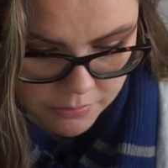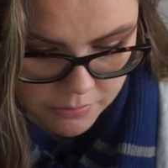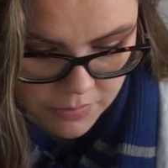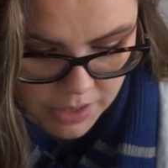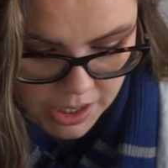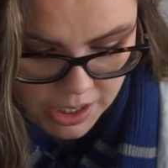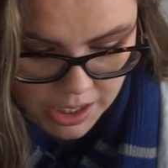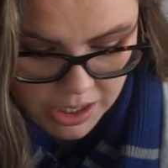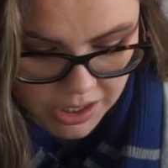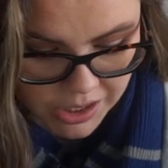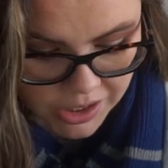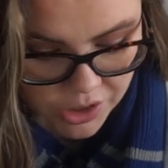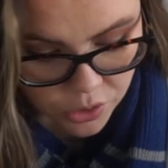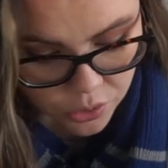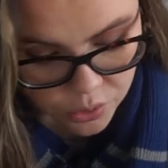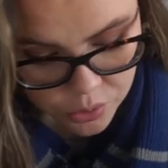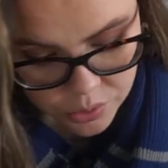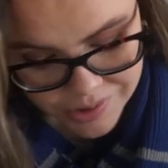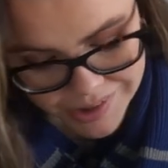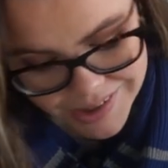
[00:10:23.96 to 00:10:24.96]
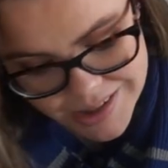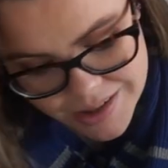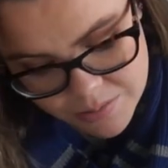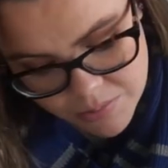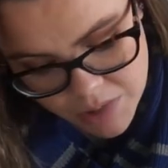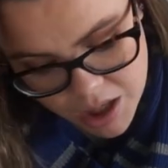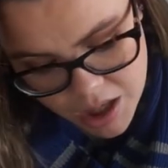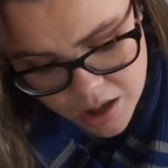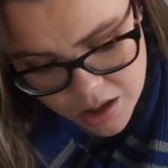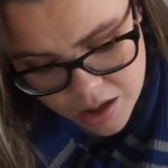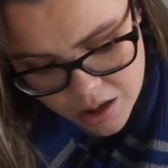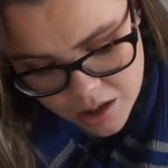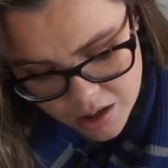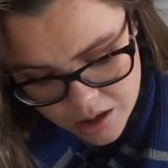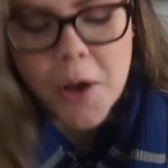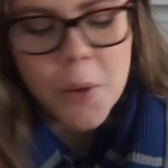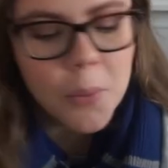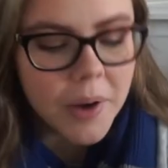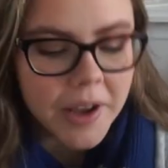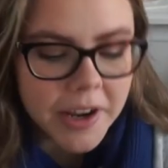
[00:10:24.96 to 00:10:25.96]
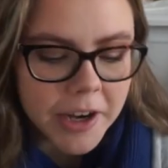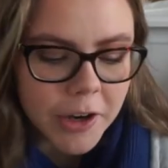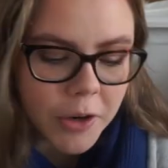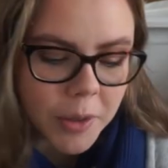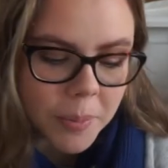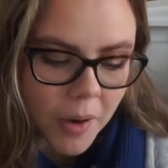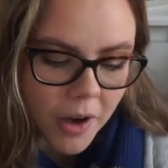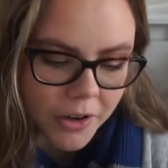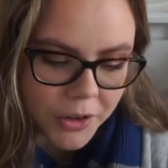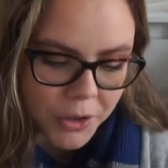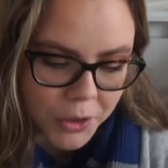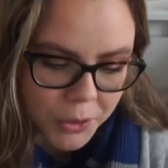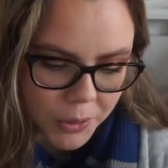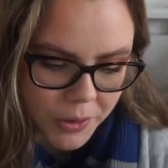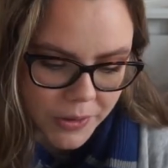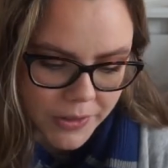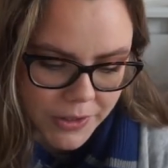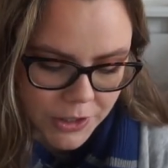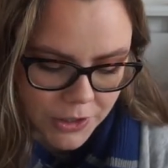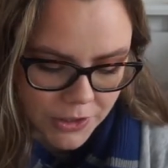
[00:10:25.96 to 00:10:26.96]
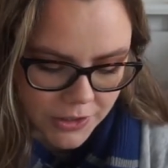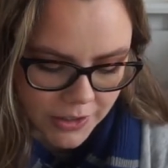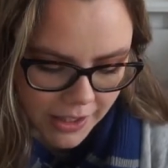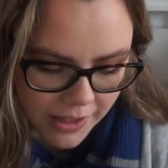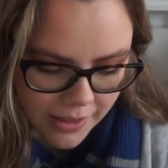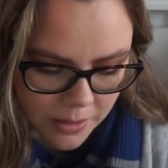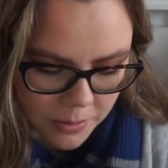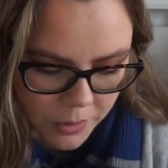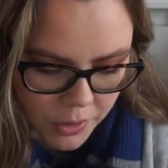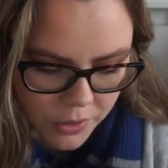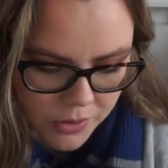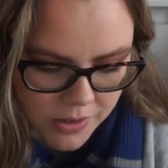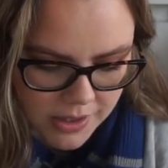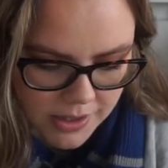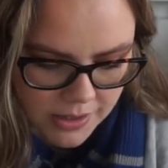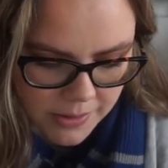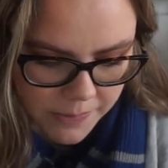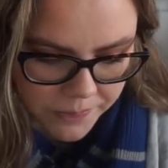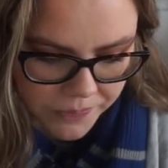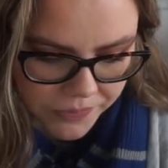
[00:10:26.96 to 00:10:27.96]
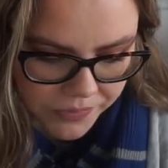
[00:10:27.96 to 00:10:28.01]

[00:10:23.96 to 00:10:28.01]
My charisma? What Harry Potter quote do you like the most?